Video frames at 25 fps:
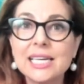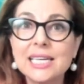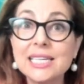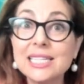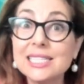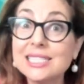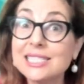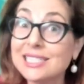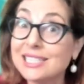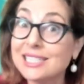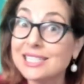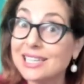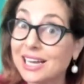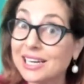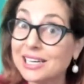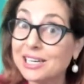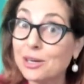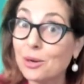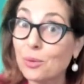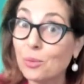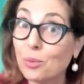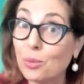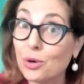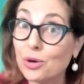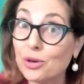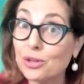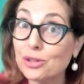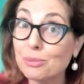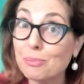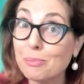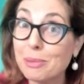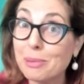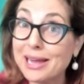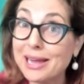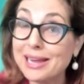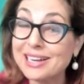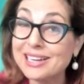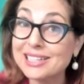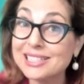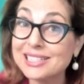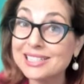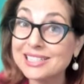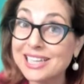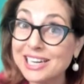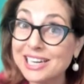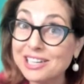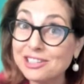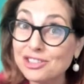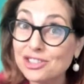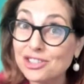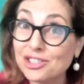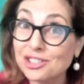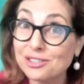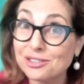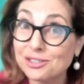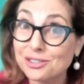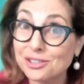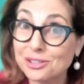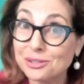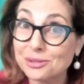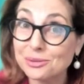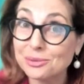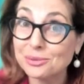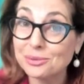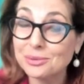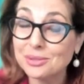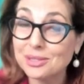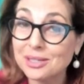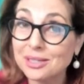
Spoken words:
is Nadia worth paying attention to?